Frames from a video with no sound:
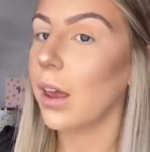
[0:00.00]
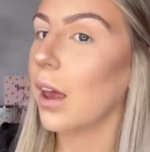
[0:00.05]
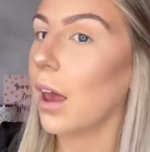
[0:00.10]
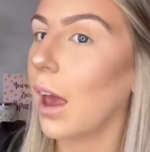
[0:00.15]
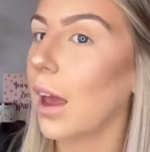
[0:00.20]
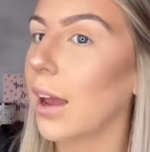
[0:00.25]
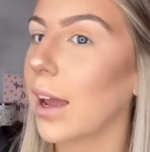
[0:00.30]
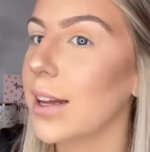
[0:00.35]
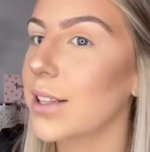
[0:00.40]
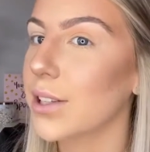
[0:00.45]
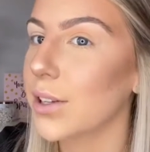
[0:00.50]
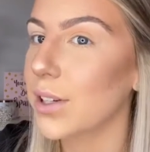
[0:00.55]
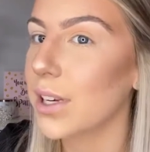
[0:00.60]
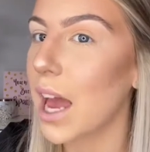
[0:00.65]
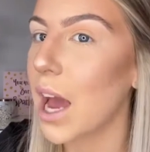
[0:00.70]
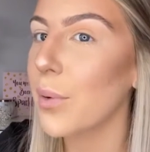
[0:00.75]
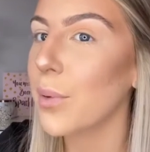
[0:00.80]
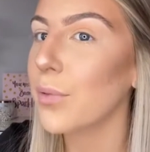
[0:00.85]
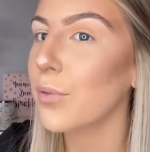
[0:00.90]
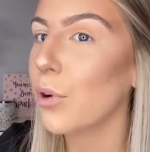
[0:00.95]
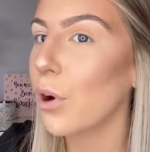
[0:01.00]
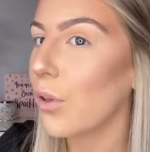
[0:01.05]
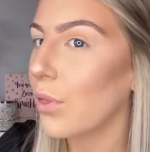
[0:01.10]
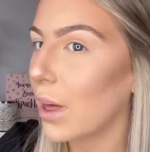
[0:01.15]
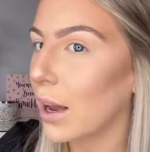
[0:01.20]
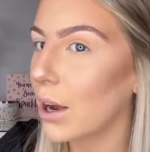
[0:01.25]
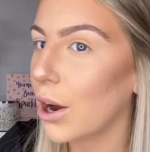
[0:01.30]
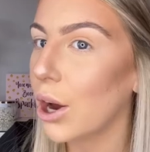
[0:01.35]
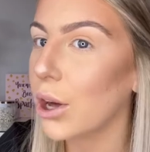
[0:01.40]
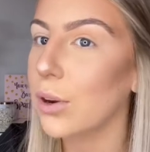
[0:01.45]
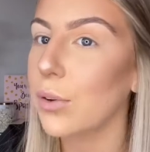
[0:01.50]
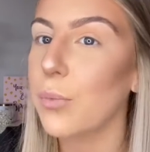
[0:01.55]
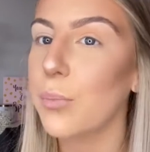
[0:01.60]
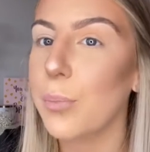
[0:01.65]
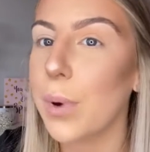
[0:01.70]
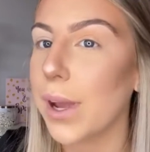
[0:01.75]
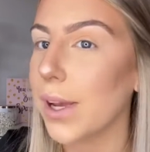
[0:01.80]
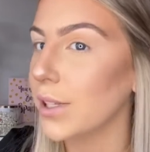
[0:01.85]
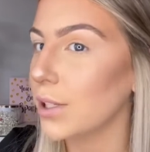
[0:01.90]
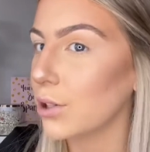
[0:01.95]
Okay, so now we've got that kind of
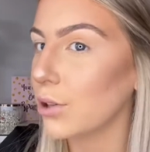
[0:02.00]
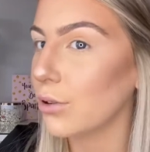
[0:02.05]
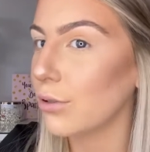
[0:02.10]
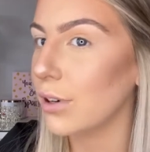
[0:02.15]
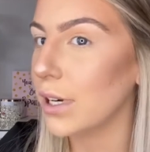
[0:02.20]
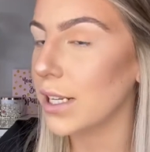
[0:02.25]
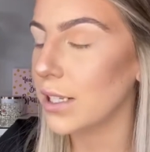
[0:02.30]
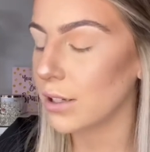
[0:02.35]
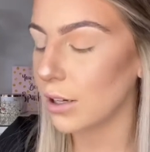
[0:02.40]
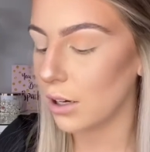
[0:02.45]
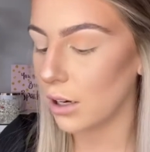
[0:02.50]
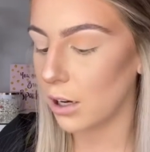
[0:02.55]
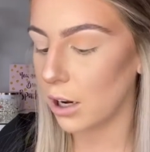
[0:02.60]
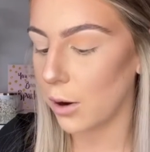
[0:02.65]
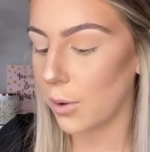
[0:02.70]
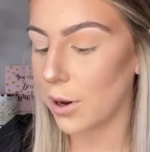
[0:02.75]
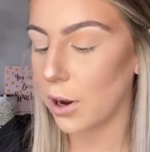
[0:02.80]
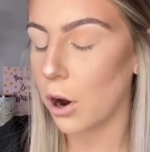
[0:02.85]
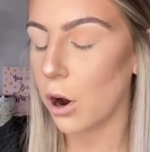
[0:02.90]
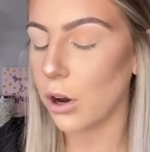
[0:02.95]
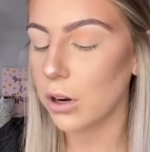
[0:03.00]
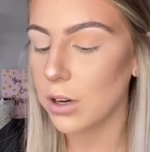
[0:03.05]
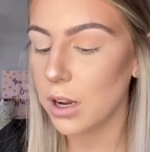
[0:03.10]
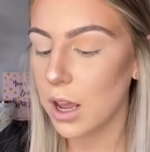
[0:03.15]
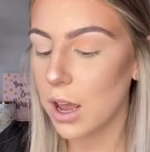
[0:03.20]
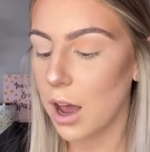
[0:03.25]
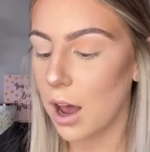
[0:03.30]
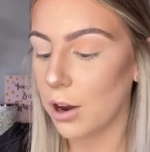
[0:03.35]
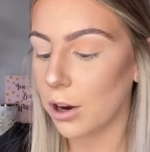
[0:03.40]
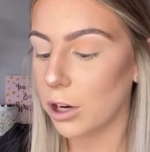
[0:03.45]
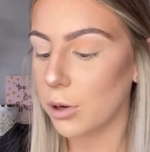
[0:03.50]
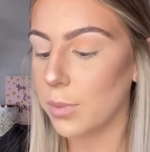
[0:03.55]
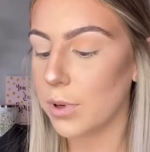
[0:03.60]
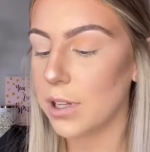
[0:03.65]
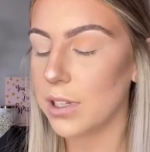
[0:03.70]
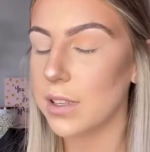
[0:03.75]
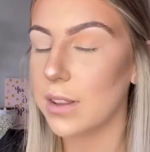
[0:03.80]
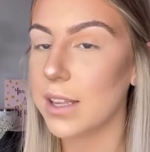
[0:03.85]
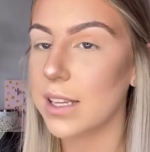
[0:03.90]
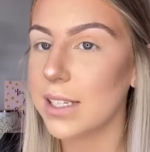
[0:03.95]
base crease colour going on. I'm going to be
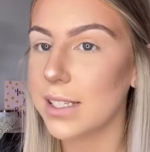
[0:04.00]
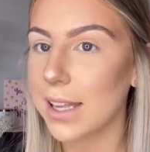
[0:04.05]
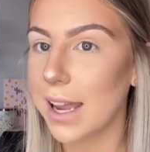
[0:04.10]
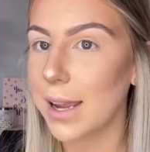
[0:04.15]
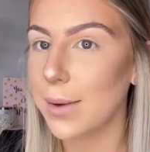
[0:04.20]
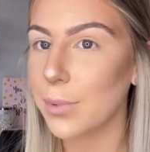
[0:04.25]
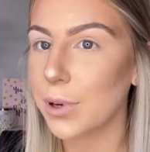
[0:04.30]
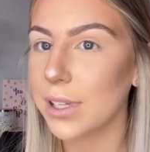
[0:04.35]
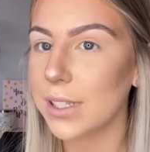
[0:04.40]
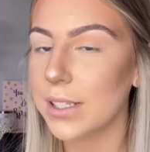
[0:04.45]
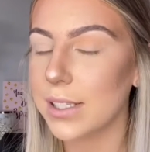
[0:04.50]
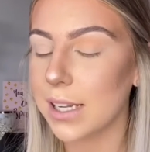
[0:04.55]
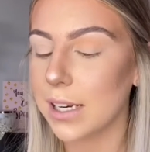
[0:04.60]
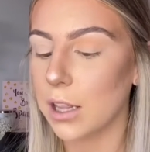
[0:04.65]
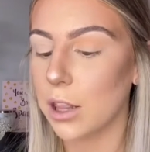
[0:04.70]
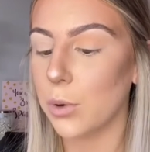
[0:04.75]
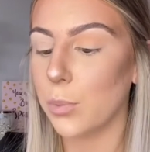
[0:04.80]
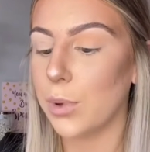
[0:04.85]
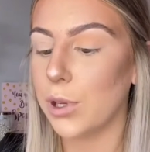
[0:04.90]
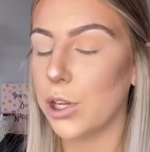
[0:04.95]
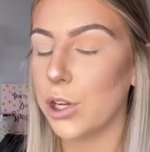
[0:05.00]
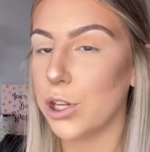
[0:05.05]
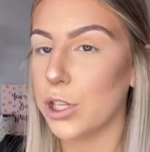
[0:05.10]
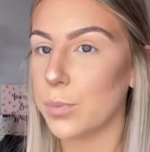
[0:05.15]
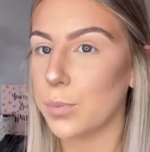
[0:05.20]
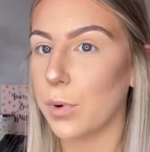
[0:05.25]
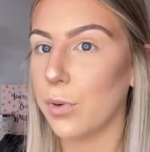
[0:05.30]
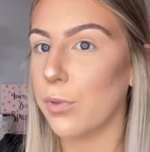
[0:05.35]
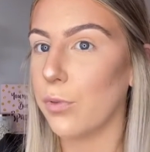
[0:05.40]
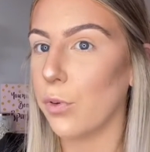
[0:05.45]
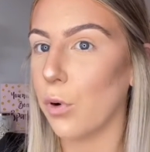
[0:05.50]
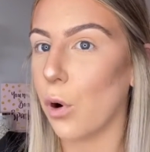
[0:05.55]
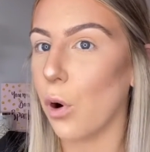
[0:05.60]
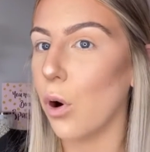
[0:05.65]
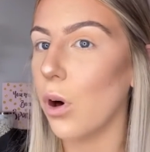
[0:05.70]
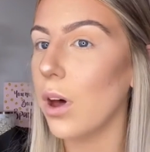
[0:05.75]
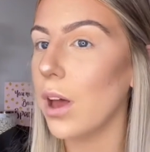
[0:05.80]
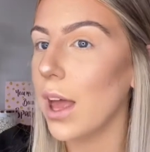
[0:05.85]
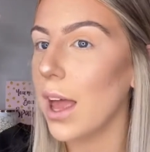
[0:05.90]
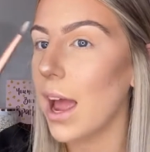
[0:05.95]
using the same concealer that we used
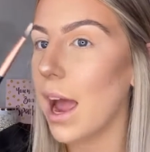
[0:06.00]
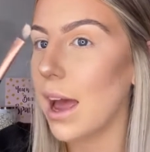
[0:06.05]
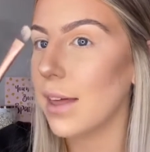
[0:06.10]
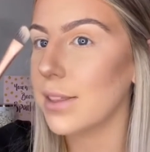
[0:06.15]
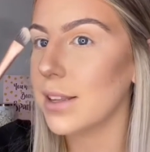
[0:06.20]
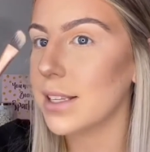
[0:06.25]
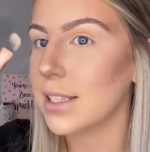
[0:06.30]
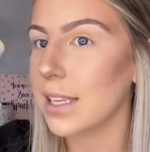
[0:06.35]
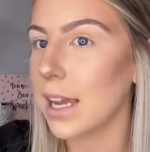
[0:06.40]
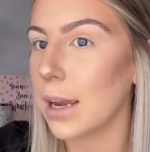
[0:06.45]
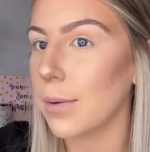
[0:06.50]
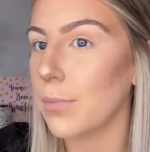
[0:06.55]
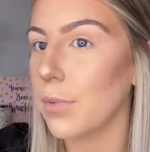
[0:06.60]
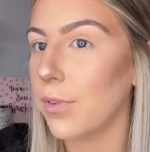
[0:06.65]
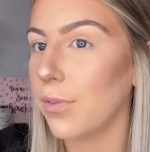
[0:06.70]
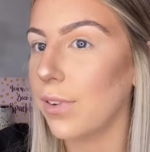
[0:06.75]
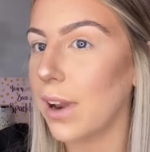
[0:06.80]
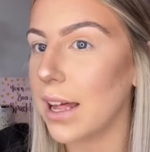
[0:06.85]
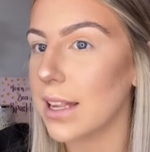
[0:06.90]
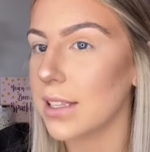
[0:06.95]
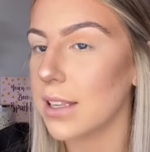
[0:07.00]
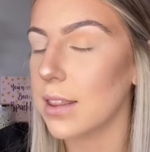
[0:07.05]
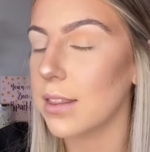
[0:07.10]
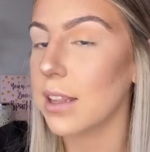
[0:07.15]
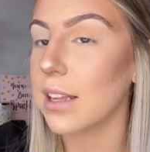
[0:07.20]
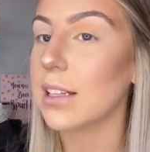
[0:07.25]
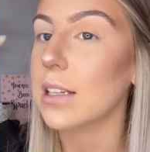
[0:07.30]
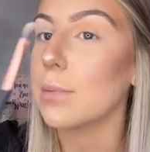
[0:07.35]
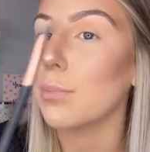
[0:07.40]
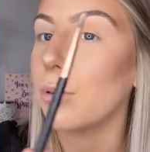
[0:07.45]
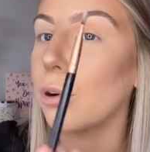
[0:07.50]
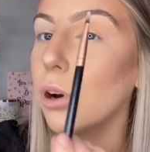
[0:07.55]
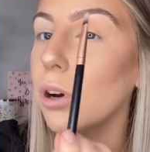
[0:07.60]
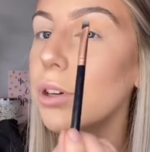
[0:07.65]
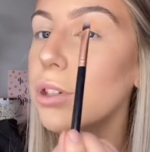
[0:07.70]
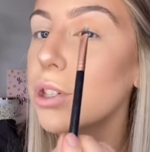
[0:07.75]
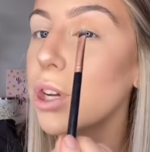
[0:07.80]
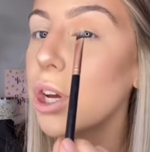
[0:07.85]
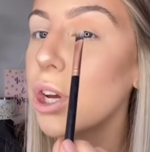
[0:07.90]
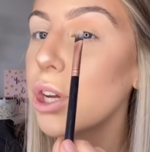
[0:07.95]
before and the same flat synthetic
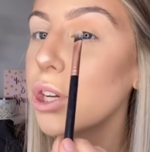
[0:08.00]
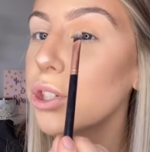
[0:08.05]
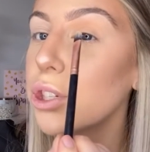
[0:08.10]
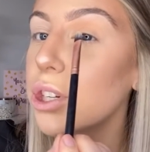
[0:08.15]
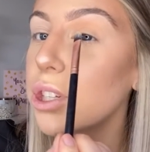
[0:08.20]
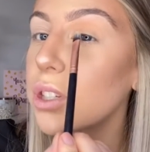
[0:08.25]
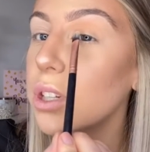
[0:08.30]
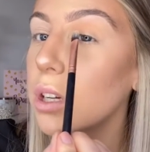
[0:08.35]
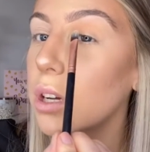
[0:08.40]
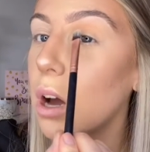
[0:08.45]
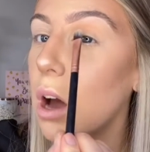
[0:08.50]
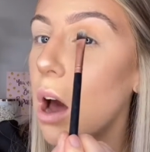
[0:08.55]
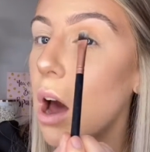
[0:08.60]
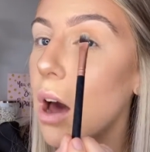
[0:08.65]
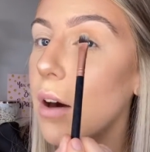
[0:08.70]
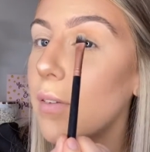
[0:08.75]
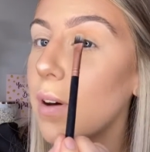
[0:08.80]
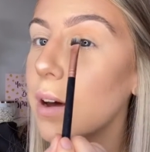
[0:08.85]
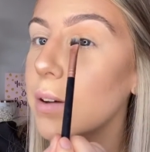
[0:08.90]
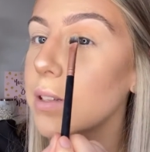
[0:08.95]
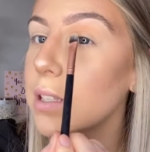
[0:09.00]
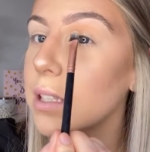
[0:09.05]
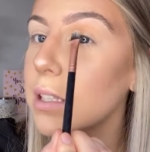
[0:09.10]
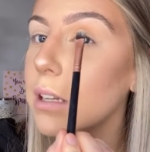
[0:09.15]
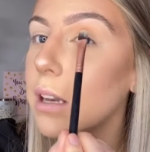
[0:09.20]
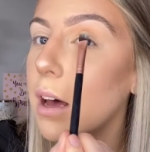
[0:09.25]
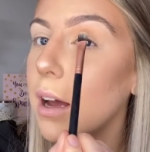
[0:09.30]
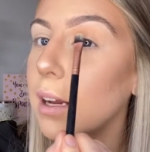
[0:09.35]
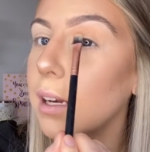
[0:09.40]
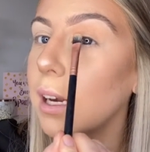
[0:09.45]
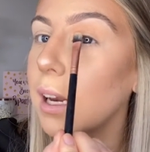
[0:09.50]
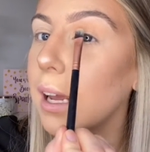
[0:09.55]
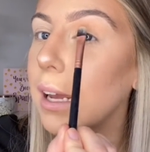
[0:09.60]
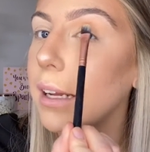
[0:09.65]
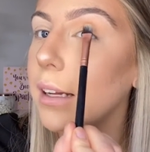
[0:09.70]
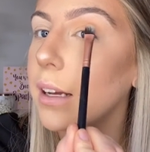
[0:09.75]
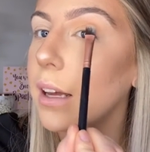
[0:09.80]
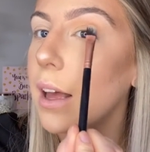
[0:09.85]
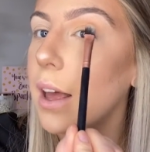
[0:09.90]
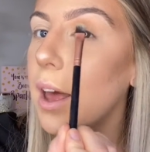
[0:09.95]
brush just to carve out slightly
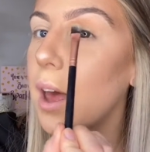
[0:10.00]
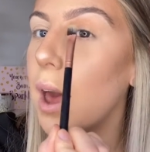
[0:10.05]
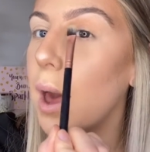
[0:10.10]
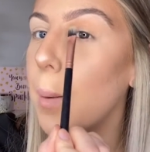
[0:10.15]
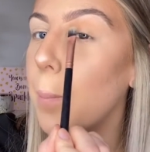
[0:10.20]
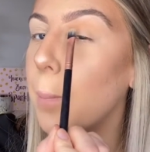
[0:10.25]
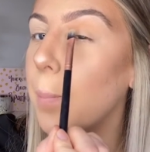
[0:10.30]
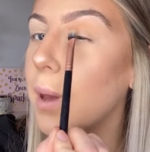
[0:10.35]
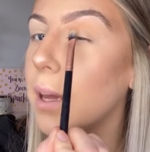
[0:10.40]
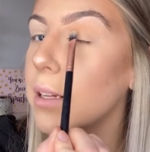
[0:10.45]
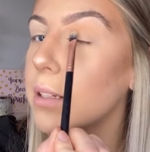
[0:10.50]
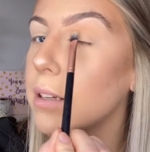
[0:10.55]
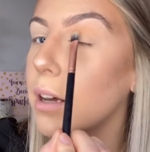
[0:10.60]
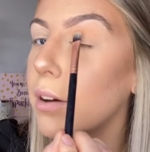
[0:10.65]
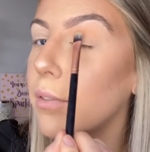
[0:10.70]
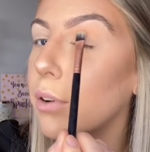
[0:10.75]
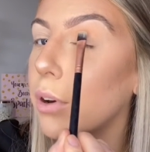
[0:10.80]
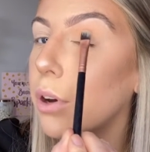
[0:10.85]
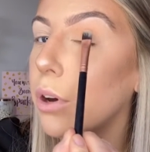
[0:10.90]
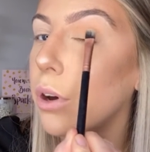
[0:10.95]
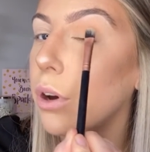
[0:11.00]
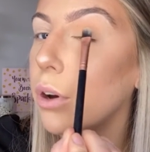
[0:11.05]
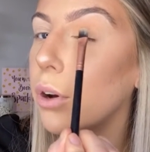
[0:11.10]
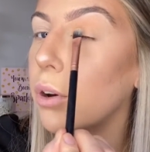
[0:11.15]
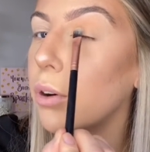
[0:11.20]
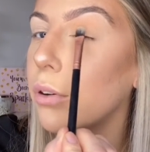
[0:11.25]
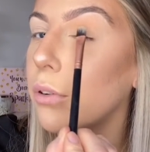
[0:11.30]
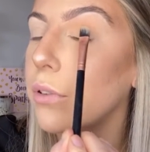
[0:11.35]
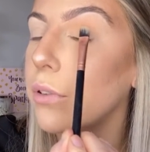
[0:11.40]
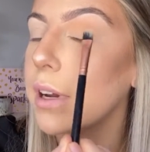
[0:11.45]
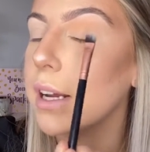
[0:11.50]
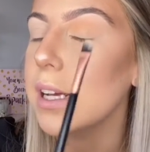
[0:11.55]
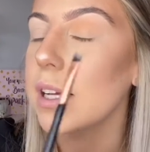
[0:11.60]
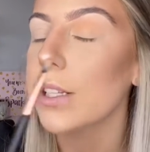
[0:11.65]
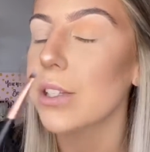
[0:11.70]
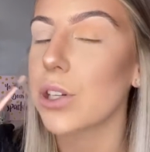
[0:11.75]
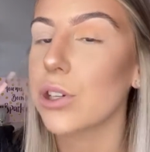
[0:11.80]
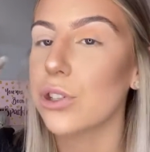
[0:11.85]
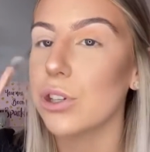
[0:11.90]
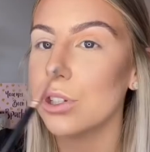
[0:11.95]
a bit of a cut
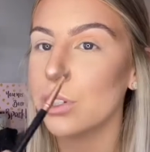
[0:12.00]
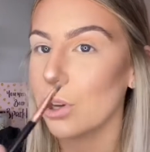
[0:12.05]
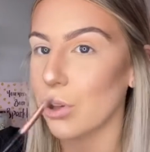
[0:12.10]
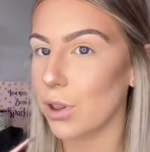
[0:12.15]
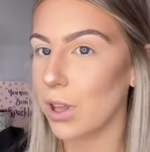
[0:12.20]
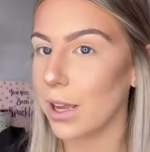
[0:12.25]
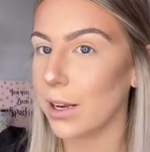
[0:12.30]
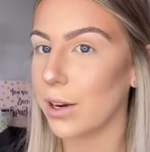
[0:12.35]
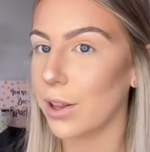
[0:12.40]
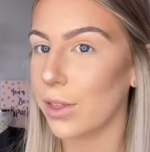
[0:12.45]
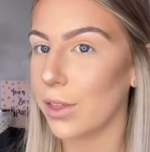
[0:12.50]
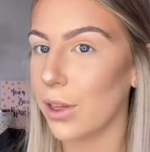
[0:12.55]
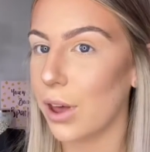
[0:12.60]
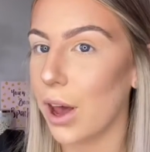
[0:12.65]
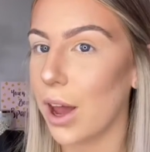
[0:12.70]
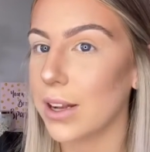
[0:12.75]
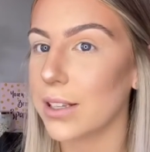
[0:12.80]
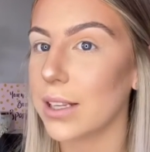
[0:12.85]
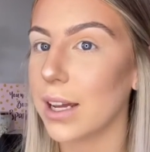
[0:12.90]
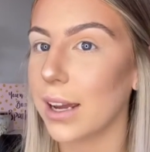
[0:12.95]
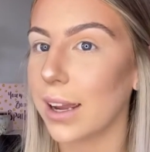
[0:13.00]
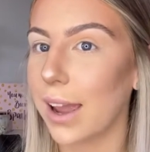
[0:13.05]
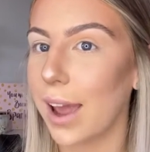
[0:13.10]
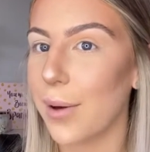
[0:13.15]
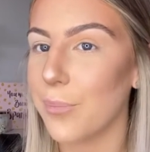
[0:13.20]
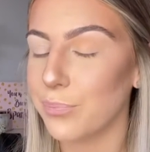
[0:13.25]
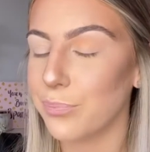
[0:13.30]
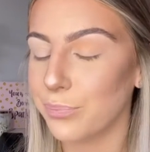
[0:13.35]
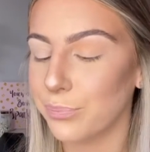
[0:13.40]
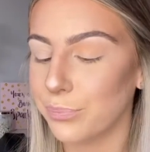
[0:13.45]
crease just on the inner thirds again.